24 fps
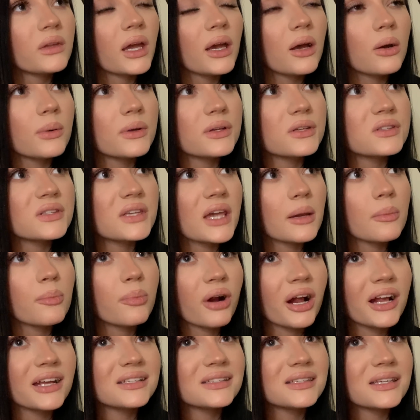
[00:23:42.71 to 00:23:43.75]
I will say
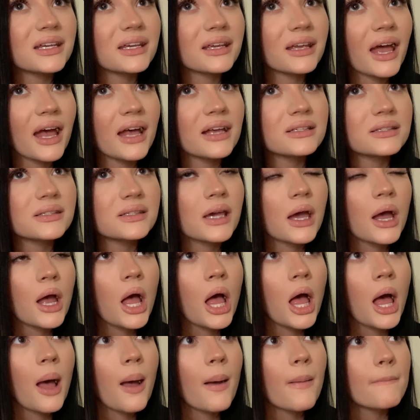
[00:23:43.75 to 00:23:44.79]
pricey, yes,
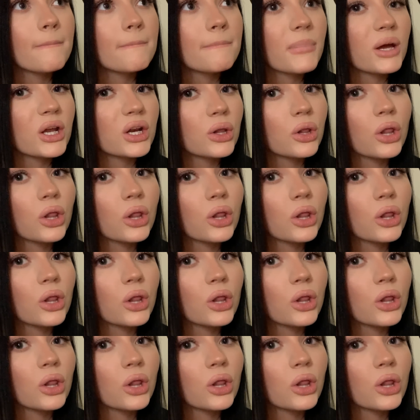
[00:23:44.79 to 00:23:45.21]
but